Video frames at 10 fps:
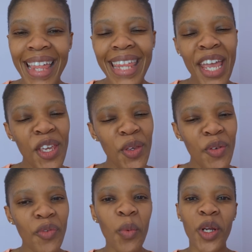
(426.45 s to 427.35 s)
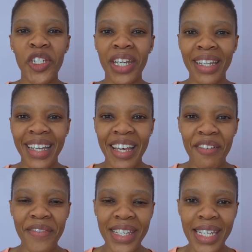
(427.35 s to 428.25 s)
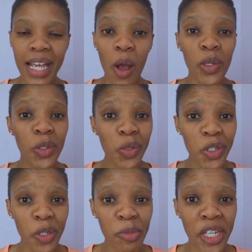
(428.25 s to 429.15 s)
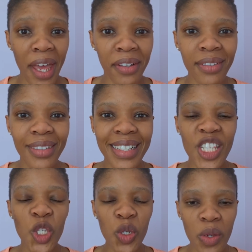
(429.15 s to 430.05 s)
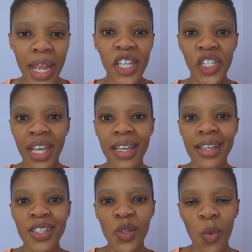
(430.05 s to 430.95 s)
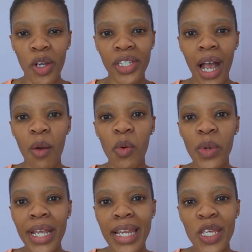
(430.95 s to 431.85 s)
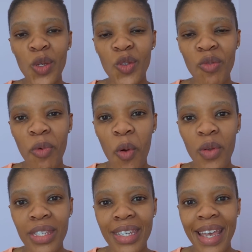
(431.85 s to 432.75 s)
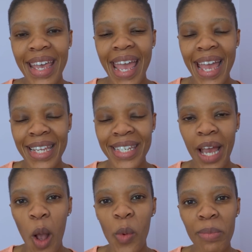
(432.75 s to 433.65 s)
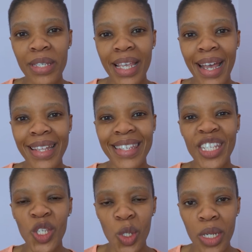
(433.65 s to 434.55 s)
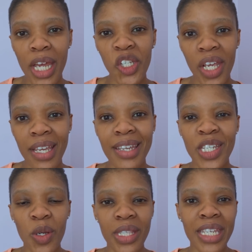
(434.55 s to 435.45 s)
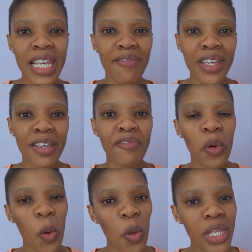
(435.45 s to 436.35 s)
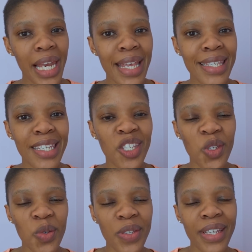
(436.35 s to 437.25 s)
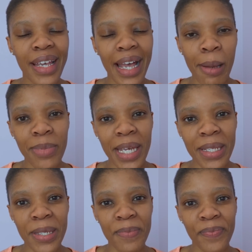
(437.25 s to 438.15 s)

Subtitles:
Thank you for watching. Visit our YouTube channel, Tunacheki, to watch our weekly news reports, and our website, tunacheki.tv, for all the latest news updates.